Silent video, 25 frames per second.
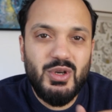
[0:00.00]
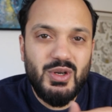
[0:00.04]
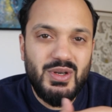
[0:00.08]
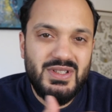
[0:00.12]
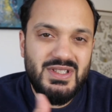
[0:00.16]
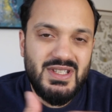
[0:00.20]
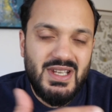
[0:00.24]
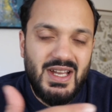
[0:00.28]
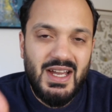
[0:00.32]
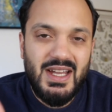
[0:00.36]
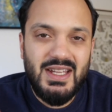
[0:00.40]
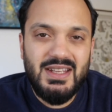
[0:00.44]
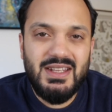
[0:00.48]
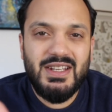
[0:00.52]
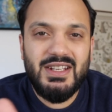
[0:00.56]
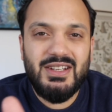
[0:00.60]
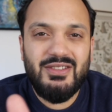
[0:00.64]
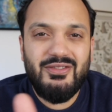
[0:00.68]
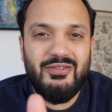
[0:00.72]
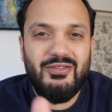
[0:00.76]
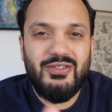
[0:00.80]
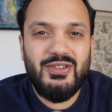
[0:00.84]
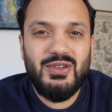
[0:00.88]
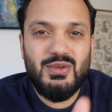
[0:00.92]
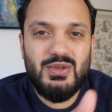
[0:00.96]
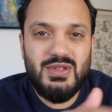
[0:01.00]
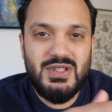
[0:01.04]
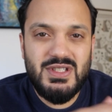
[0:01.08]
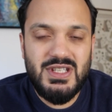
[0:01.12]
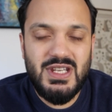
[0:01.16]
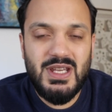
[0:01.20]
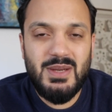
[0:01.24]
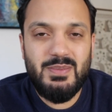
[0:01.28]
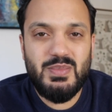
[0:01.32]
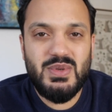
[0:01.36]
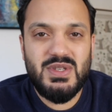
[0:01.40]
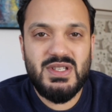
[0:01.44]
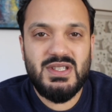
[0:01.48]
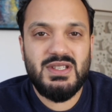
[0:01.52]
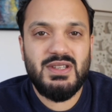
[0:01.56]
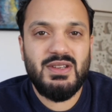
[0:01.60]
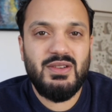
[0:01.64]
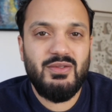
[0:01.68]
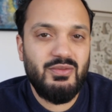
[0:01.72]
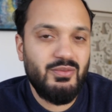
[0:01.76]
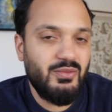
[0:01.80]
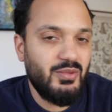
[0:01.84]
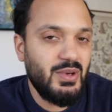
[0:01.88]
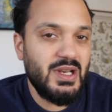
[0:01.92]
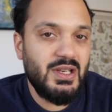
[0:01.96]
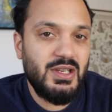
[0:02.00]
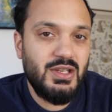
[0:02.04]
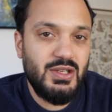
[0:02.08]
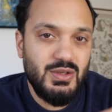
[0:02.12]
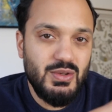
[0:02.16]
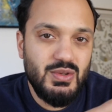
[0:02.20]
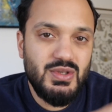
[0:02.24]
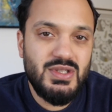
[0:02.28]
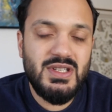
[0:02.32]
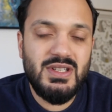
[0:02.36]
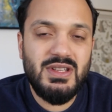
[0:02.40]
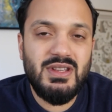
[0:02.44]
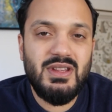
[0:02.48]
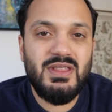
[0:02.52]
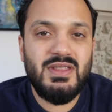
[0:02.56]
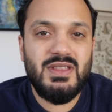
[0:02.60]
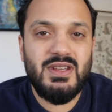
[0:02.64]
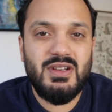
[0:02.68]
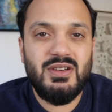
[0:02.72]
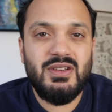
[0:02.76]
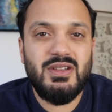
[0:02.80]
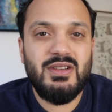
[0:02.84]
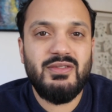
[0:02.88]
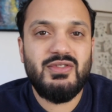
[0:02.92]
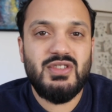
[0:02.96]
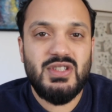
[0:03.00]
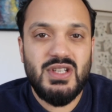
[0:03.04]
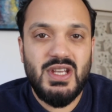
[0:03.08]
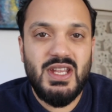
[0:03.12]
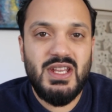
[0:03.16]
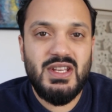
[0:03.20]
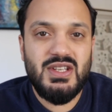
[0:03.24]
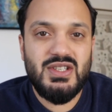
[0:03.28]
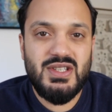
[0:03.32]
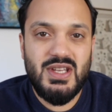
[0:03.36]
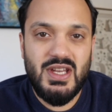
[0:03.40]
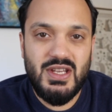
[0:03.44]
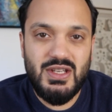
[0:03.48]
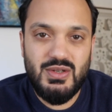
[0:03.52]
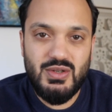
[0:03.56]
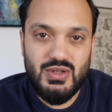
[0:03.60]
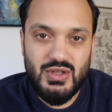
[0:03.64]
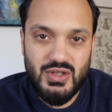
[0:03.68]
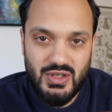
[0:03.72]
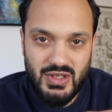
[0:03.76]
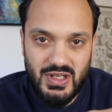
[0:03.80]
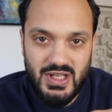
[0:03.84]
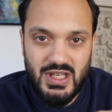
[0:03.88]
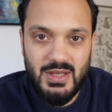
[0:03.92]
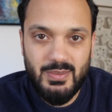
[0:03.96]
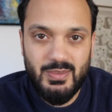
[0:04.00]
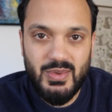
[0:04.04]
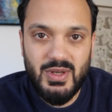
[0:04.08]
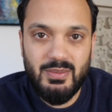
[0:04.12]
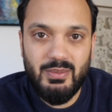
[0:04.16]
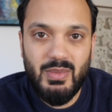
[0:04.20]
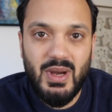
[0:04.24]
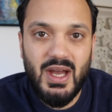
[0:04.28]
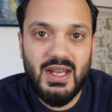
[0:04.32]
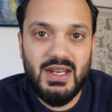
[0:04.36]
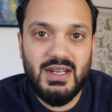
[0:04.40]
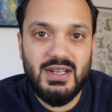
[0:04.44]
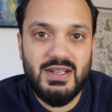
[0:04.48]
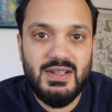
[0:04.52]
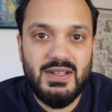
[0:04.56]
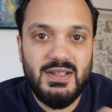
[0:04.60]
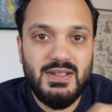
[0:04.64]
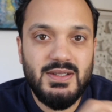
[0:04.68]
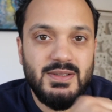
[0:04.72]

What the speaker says: going to highlight a few tips when using the theory of change that you should keep in mind.